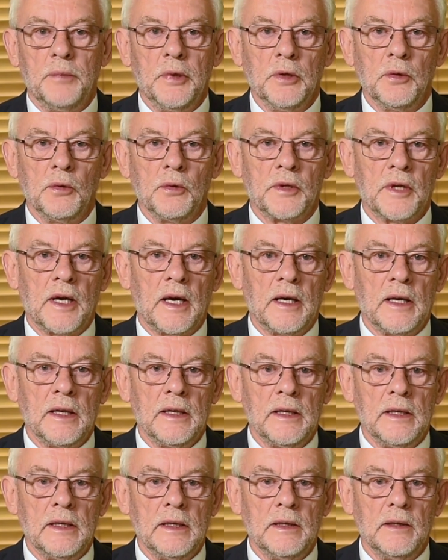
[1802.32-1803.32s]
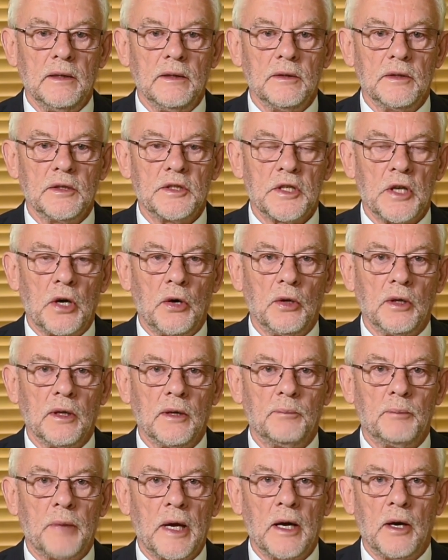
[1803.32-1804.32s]
build a solar
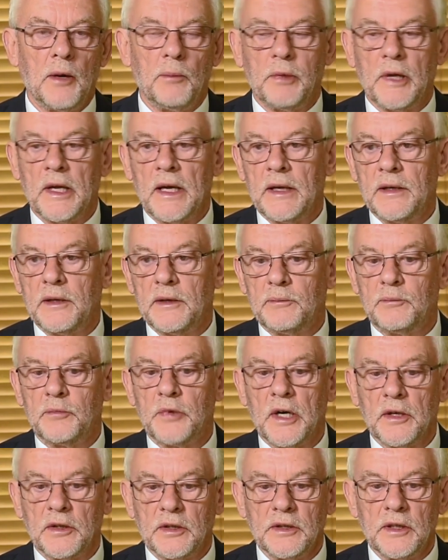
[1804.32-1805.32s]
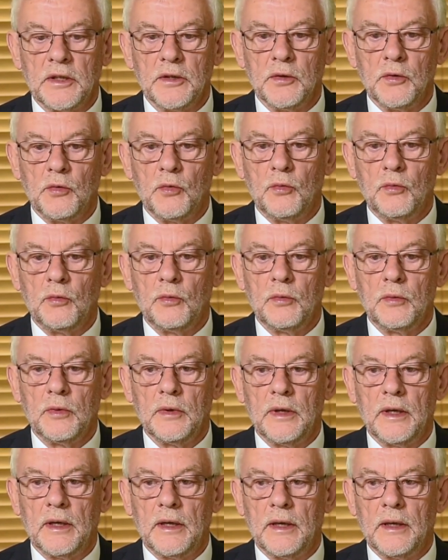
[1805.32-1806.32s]
power plant at Broken Hill
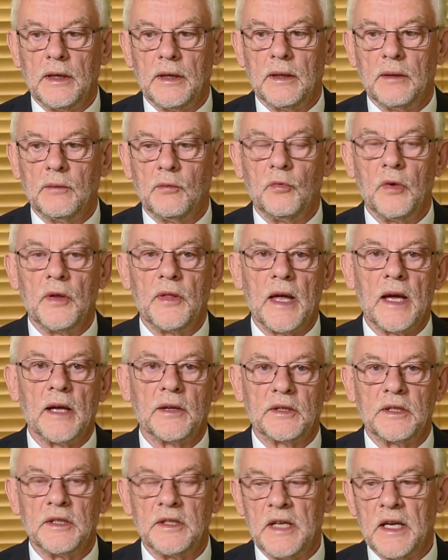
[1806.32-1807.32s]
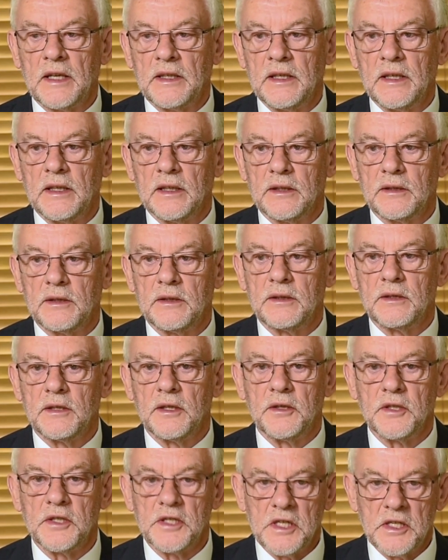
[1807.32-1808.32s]
without connecting it to
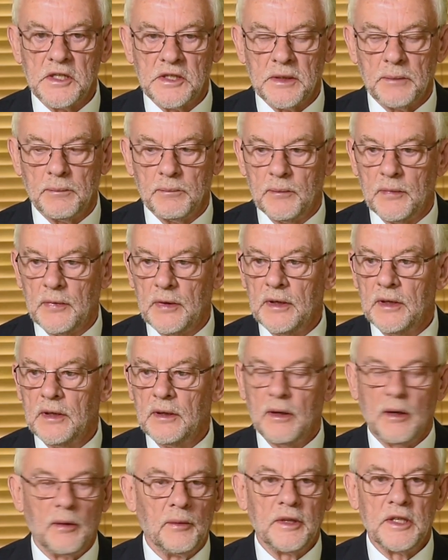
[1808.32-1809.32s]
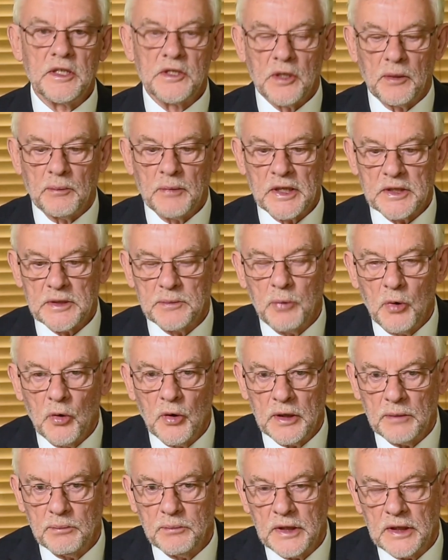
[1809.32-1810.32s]
the system. Well, there's not much
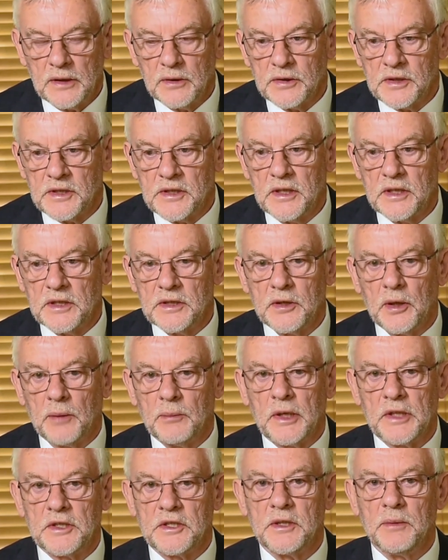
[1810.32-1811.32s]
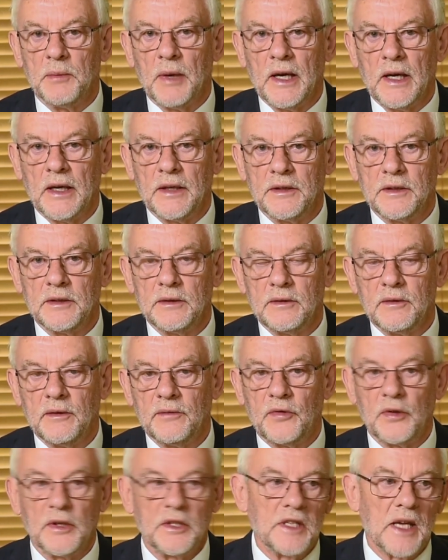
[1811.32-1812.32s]
point because there's not much demand,
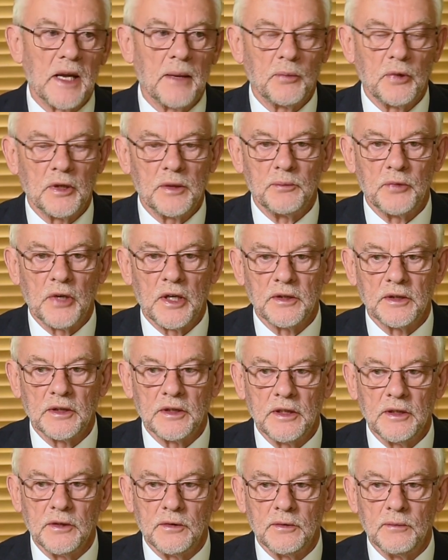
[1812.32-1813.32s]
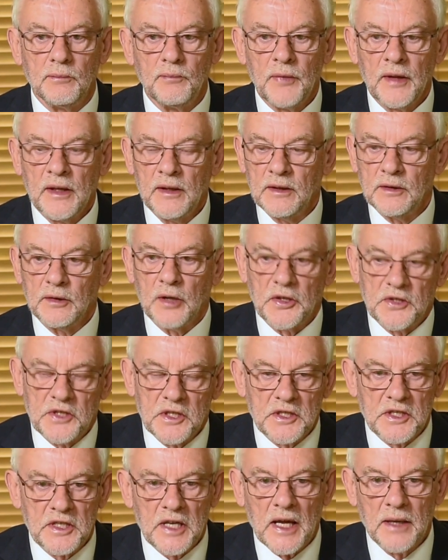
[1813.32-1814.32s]
for example, in Broken Hill. Lots
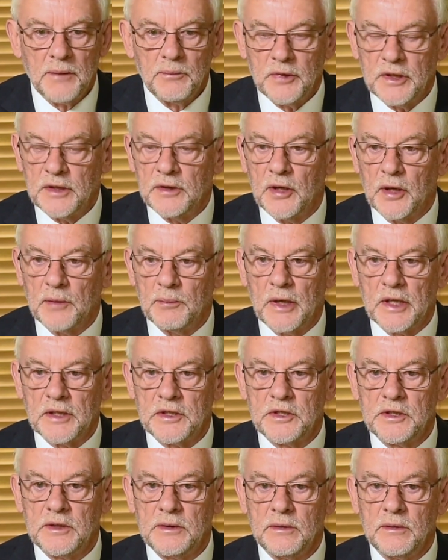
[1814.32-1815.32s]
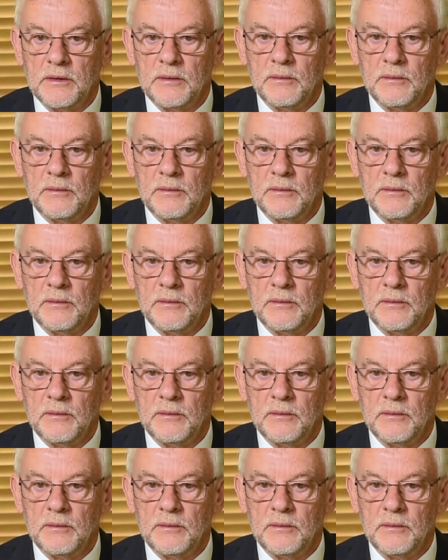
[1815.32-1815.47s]
of sun, but not much